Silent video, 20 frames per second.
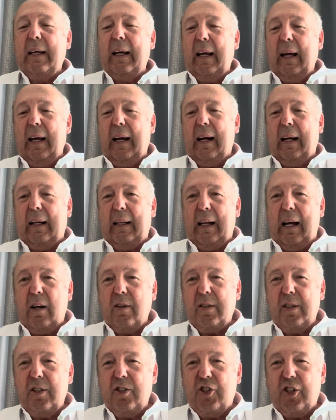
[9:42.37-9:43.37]
It
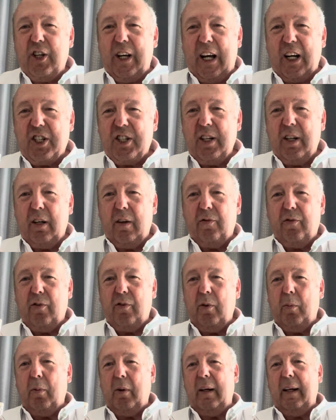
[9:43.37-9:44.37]
allows injection of
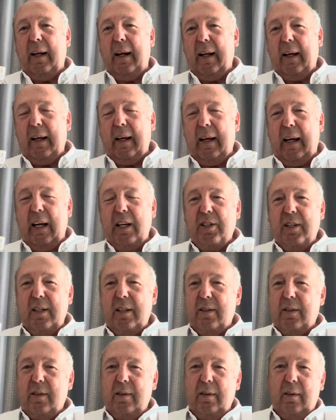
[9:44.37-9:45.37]
thrombolytic
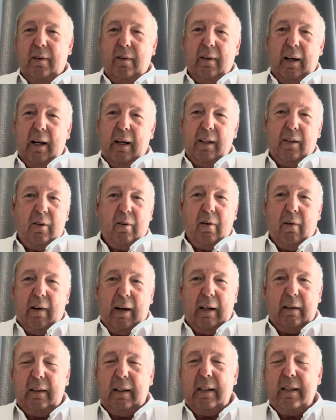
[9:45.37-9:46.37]
agents or
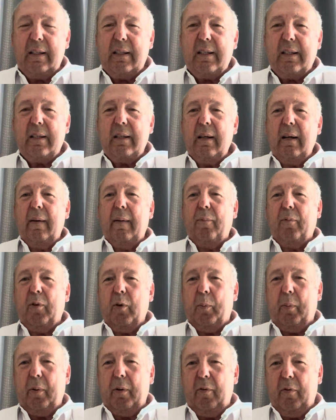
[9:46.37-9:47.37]
anticoagulants to
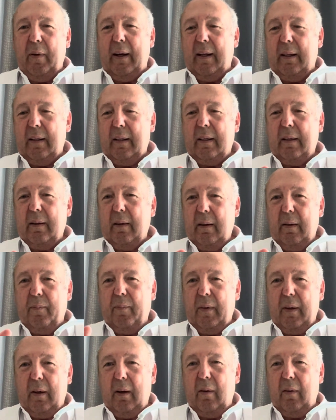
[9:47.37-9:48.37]
prevent
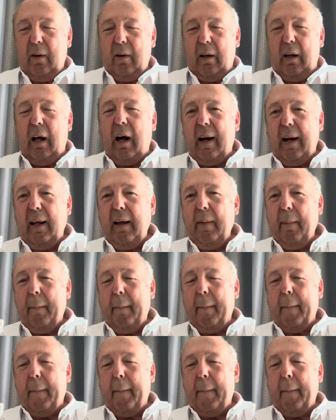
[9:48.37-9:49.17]
clotting.